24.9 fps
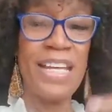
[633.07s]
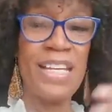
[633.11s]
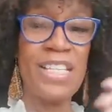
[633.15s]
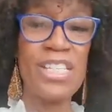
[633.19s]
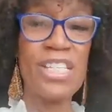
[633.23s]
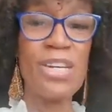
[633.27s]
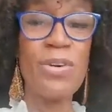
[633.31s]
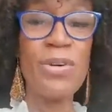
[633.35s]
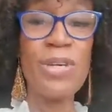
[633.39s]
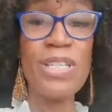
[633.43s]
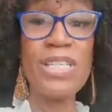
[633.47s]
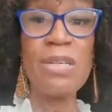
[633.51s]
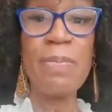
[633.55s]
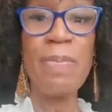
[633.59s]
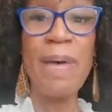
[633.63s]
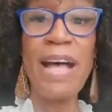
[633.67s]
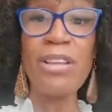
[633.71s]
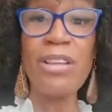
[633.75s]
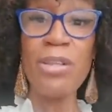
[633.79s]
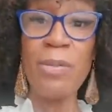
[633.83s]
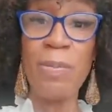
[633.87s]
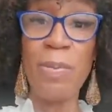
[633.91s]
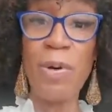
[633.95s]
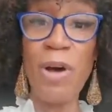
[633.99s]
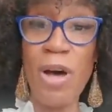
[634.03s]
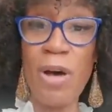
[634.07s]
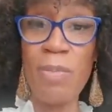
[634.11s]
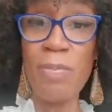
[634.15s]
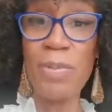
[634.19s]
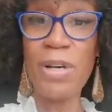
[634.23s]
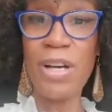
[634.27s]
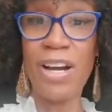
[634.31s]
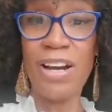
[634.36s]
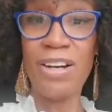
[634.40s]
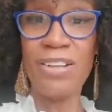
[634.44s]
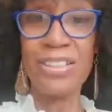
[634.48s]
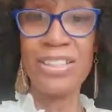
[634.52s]
So it's about the Paul
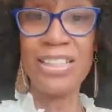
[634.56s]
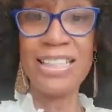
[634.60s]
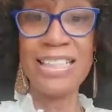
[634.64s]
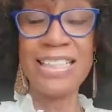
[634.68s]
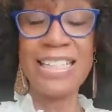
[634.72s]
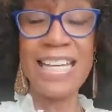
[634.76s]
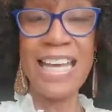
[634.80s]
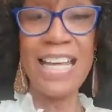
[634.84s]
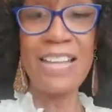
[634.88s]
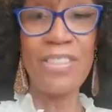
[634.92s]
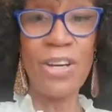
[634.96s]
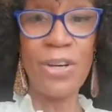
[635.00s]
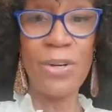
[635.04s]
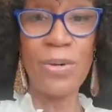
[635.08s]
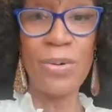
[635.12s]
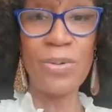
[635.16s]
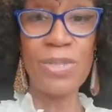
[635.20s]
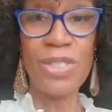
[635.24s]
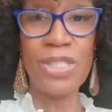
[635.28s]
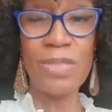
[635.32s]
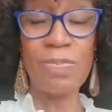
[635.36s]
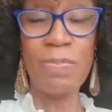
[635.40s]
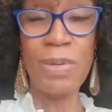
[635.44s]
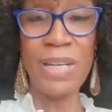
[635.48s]
McCartney death hoax,